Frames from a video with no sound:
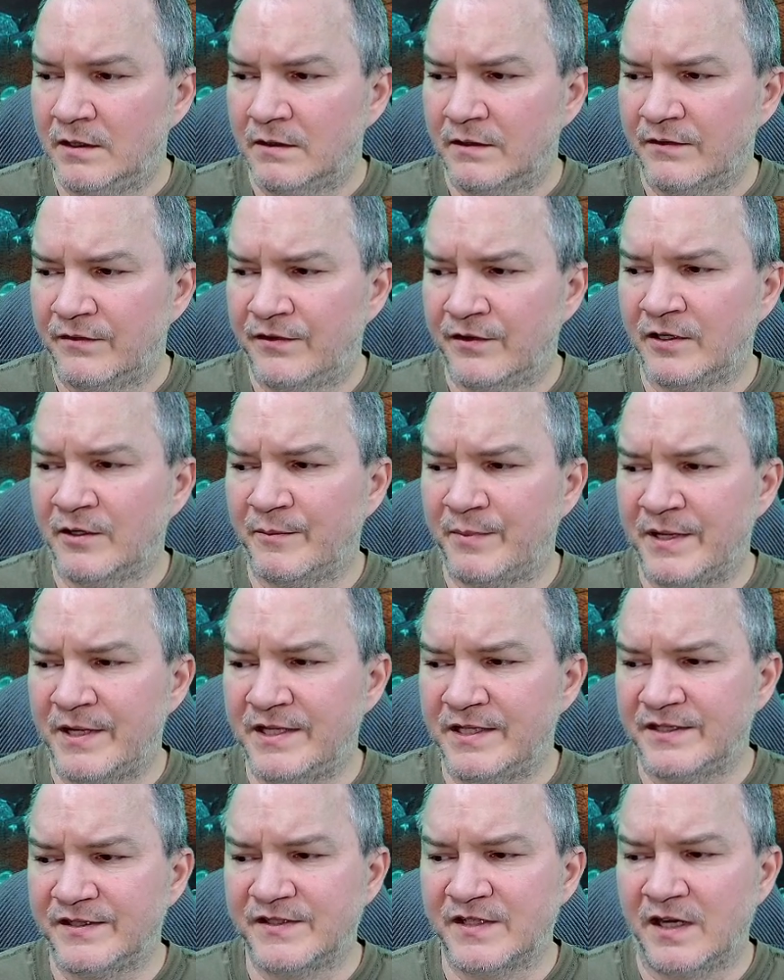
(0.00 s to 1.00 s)
their
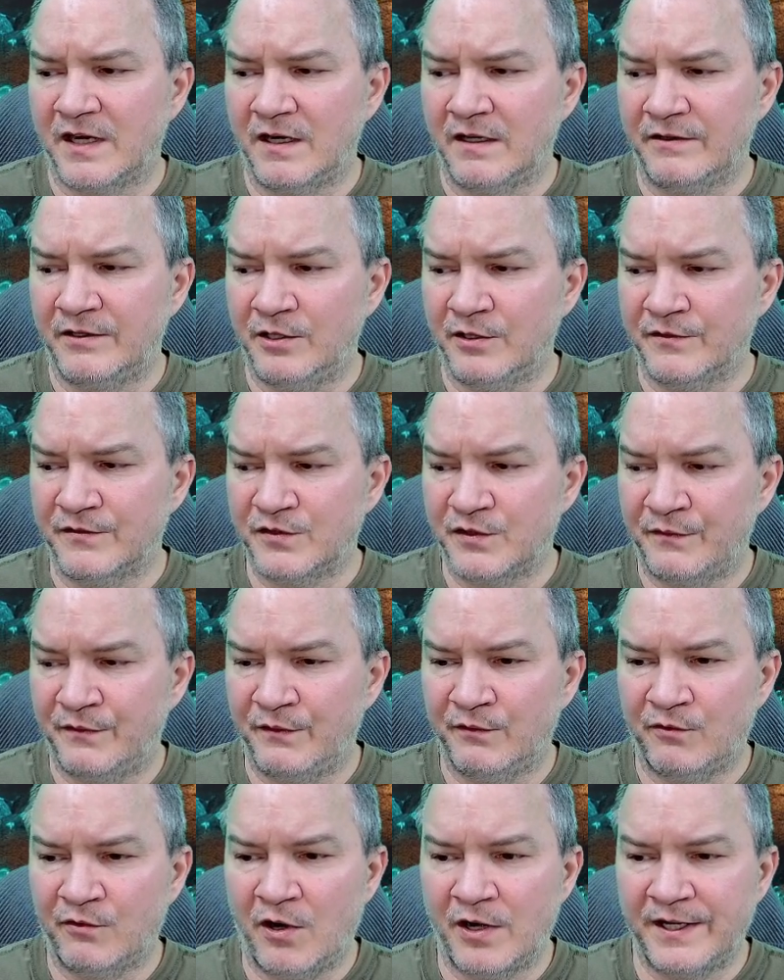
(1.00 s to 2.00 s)
opinions are. So if
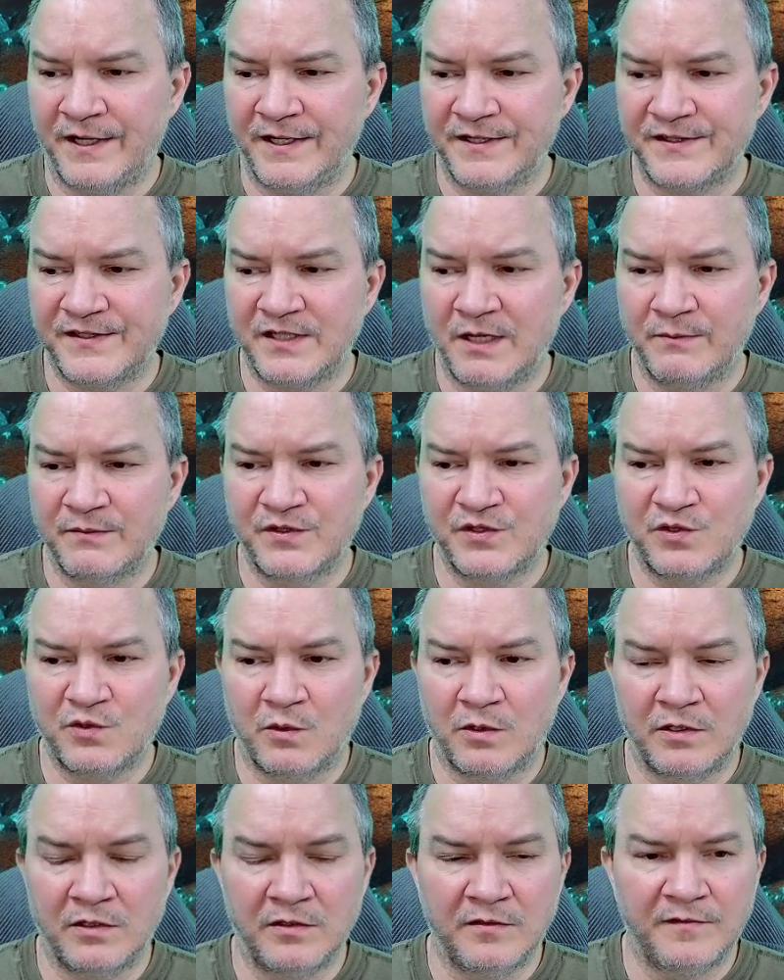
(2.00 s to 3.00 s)
you run into some
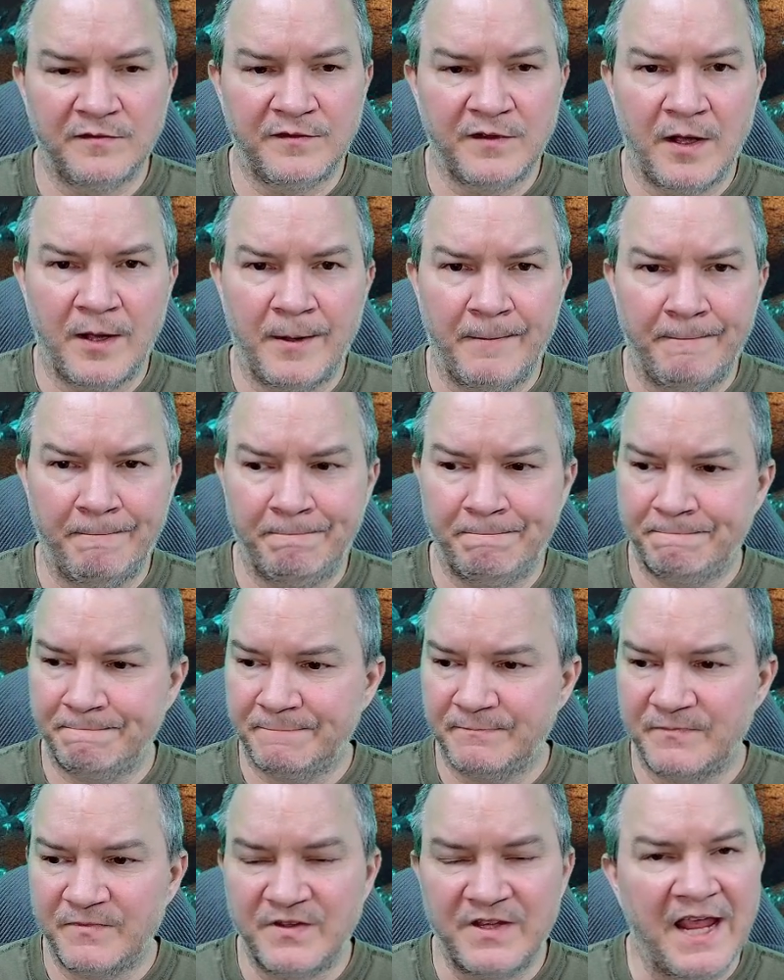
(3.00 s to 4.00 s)
sort of
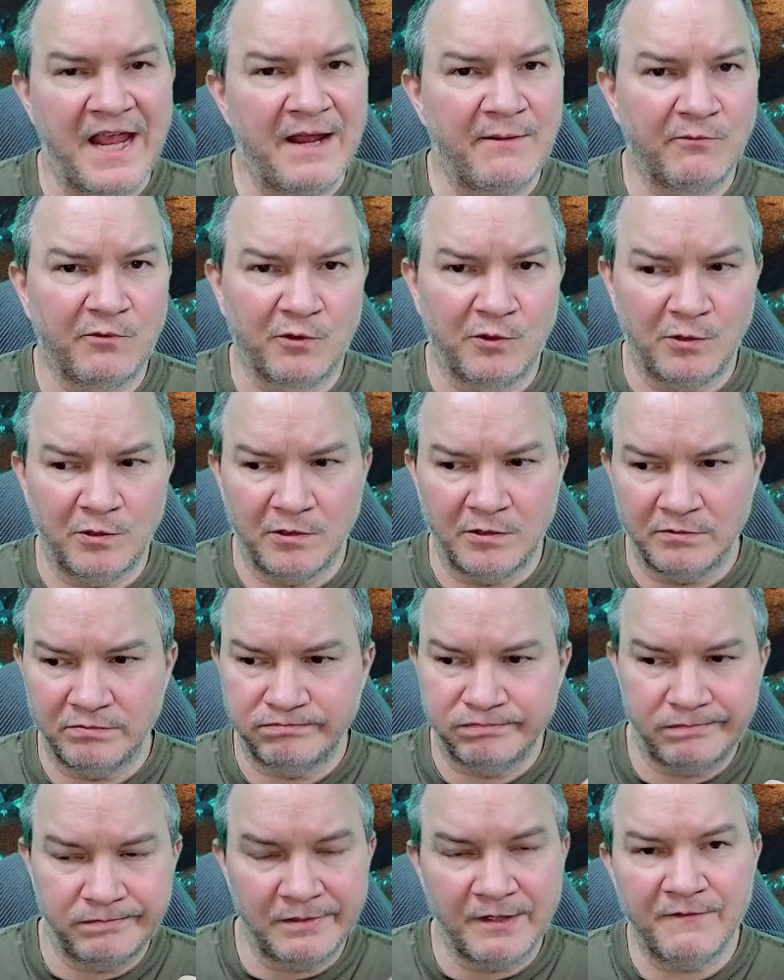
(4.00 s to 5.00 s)
game rule
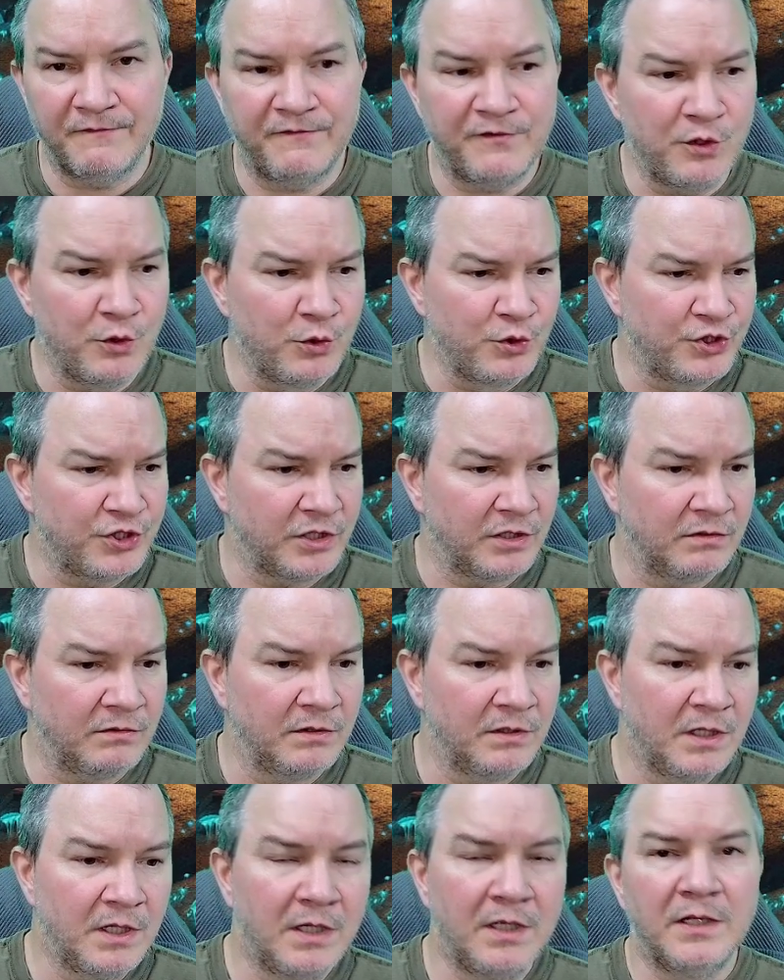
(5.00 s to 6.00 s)
confusion,
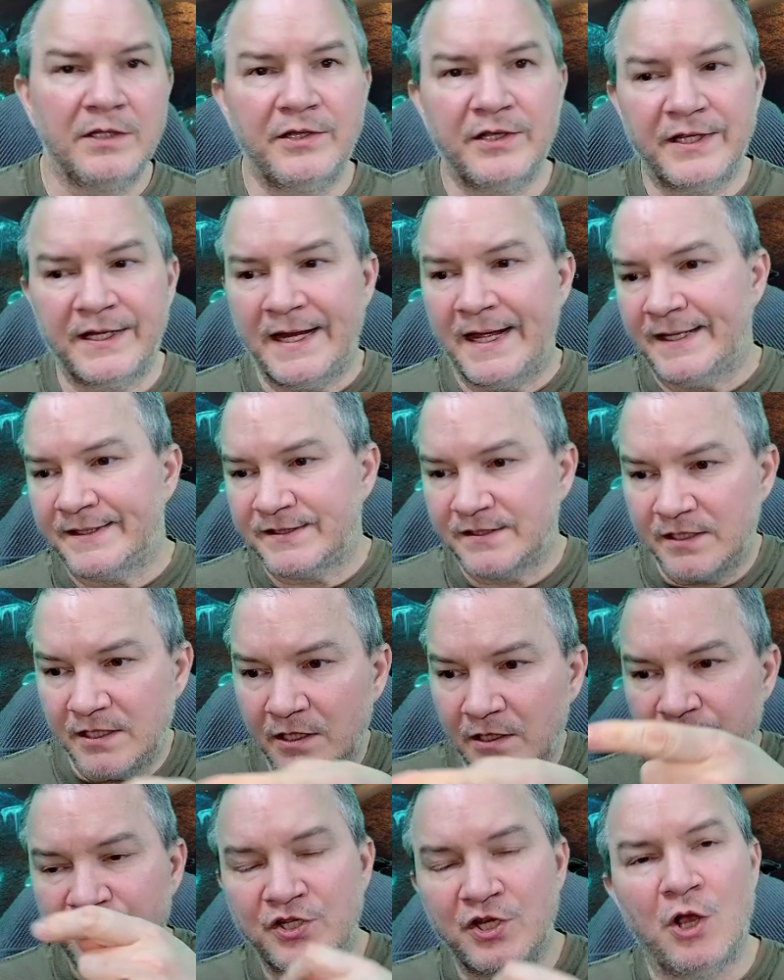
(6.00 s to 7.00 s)
you can ask,
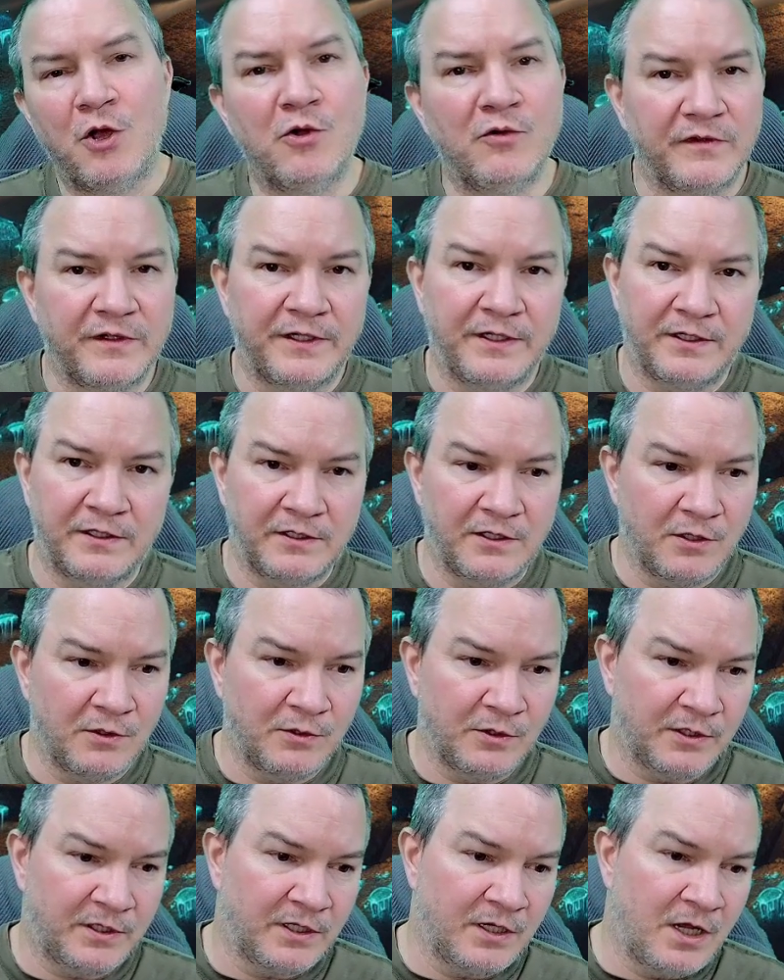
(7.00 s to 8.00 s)
Joe over here to go
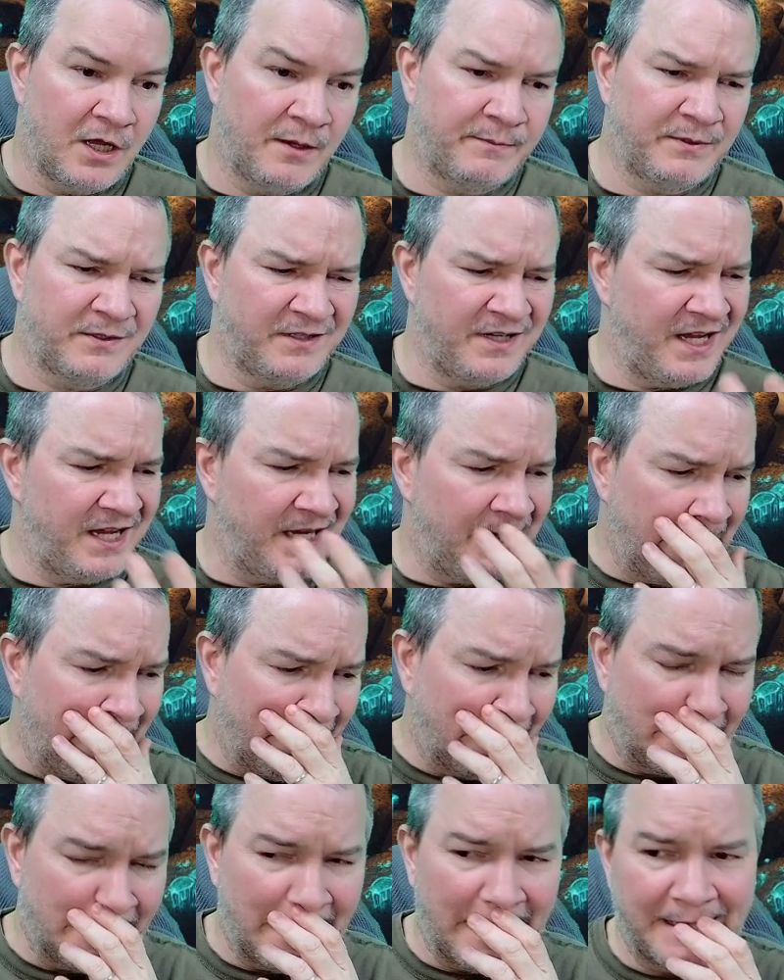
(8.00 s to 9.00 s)
look it up, or
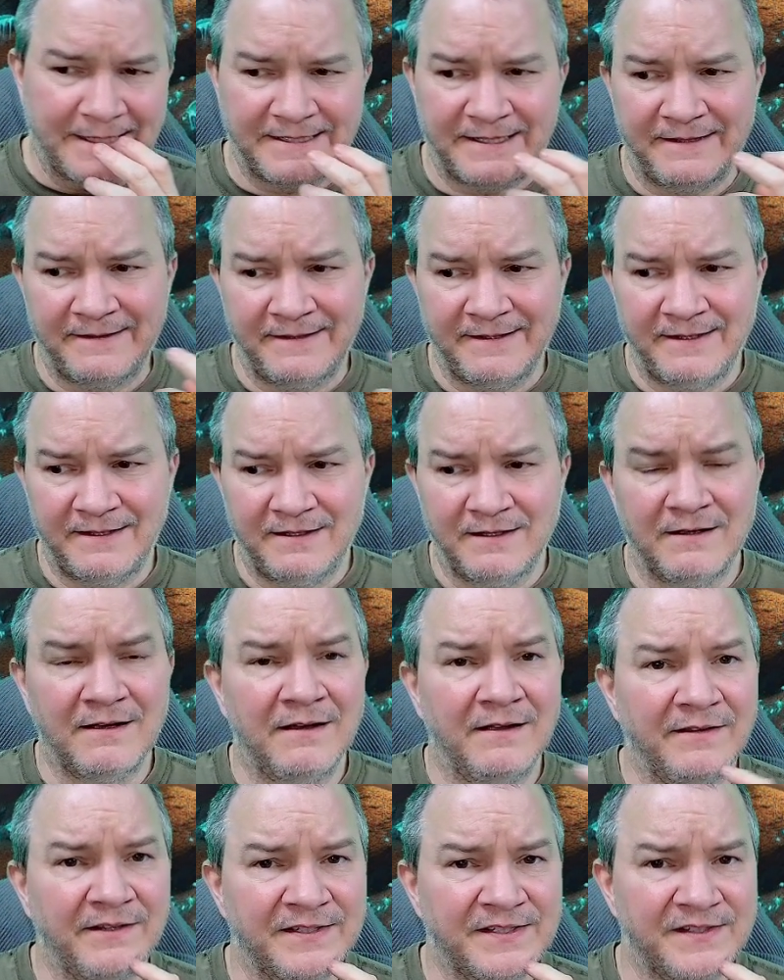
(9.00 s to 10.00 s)
hey, guys, I think
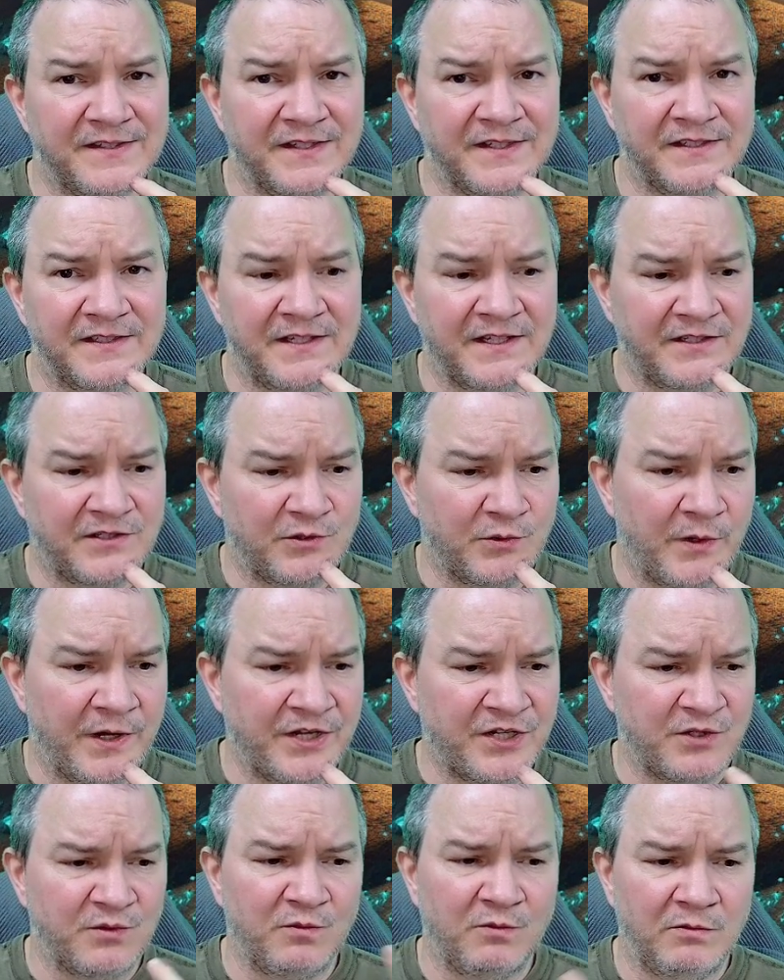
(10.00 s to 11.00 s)
this is the
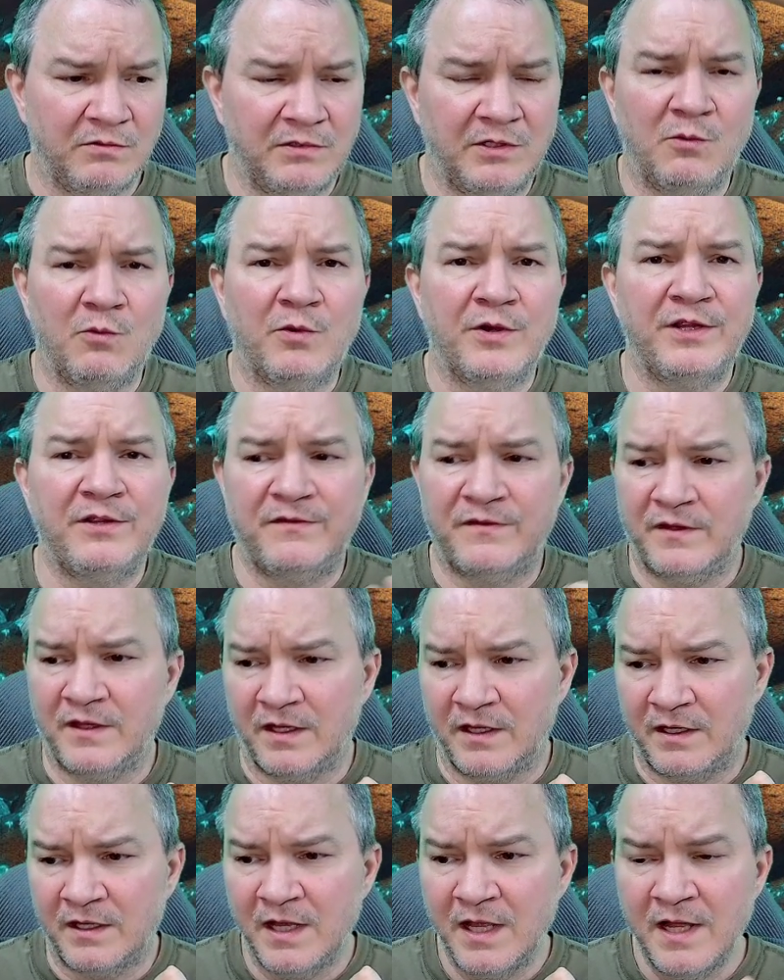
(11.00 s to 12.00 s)
situation. What do you
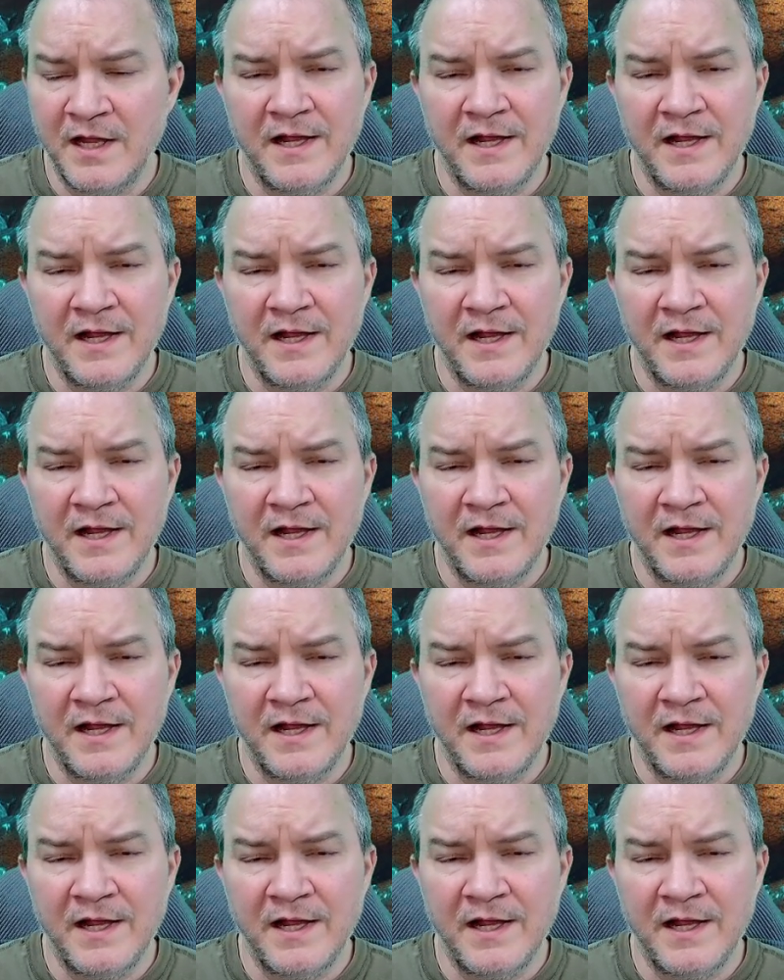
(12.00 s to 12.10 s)
think?